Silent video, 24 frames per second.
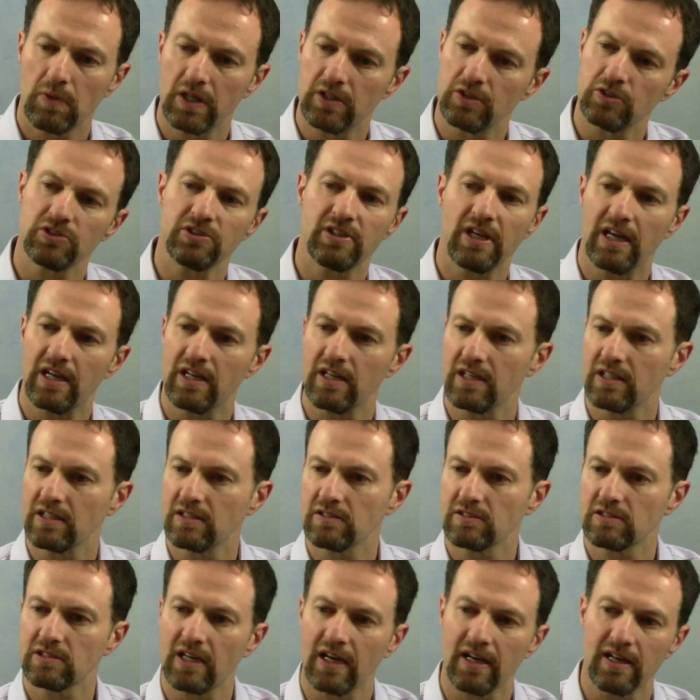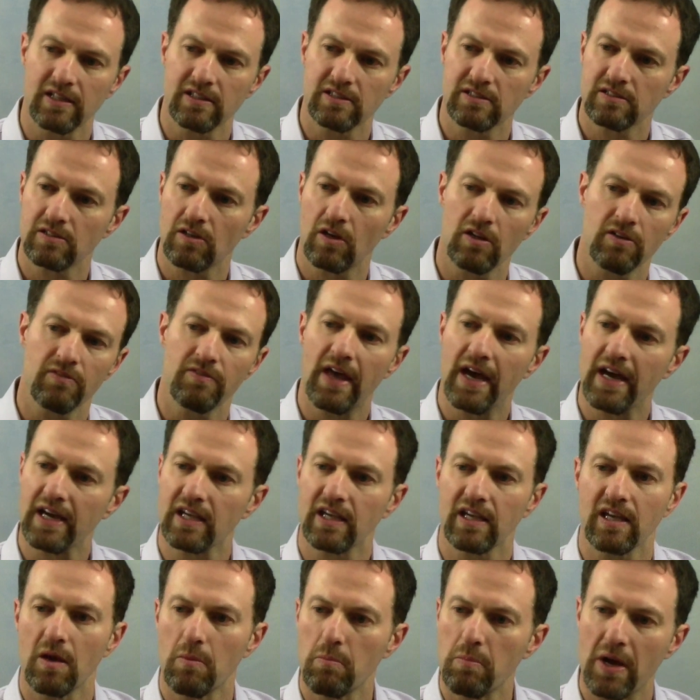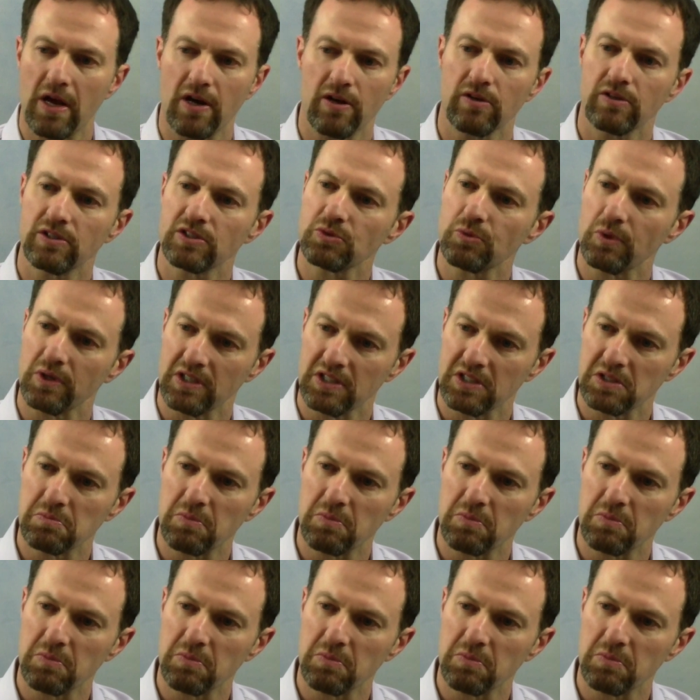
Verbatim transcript: understanding, science, all of that can get better as quickly